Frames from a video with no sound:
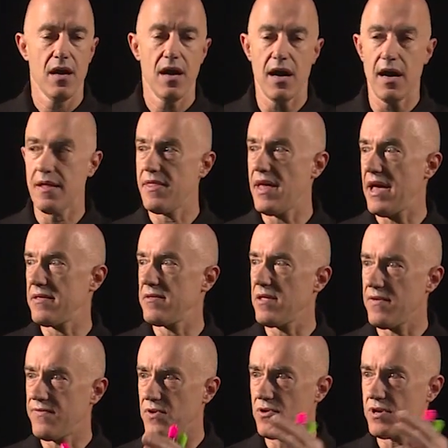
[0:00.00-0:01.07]
Then,
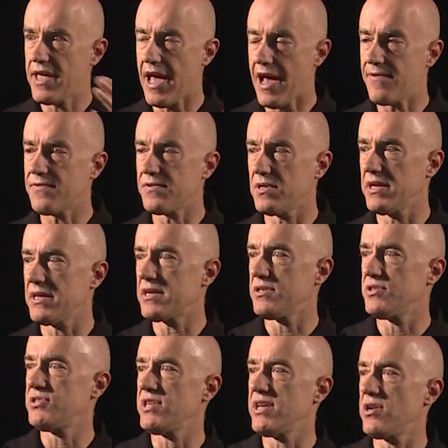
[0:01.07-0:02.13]
if you carefully
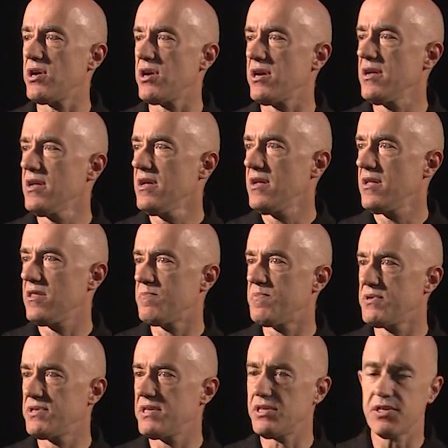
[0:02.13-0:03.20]
consider the
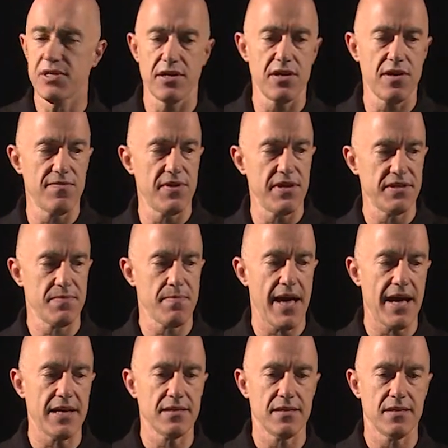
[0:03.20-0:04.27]
position of these
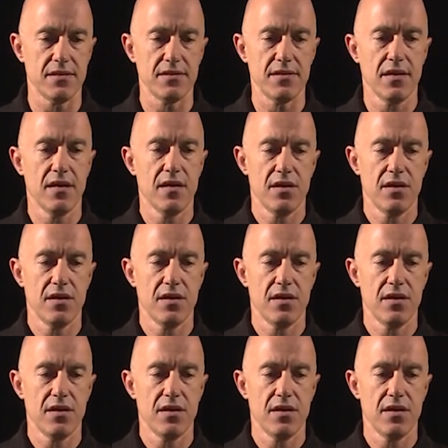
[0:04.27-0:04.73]
masses,